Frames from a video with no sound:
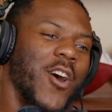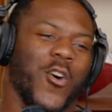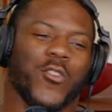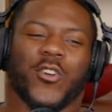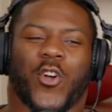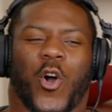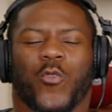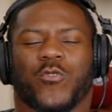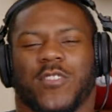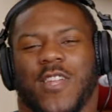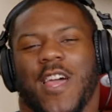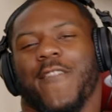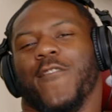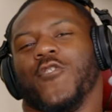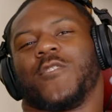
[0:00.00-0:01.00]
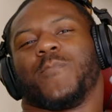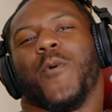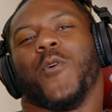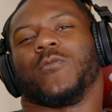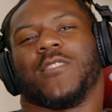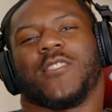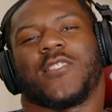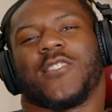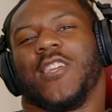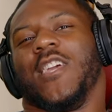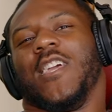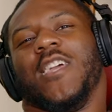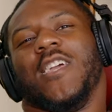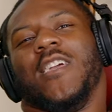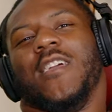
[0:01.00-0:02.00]
the Colts never spoke to
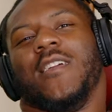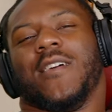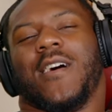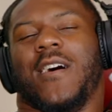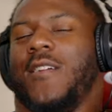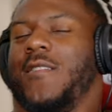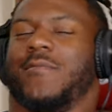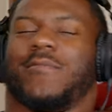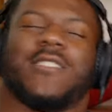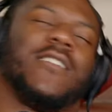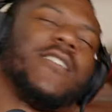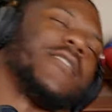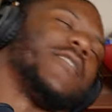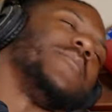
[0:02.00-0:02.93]
Sneed." I don't know.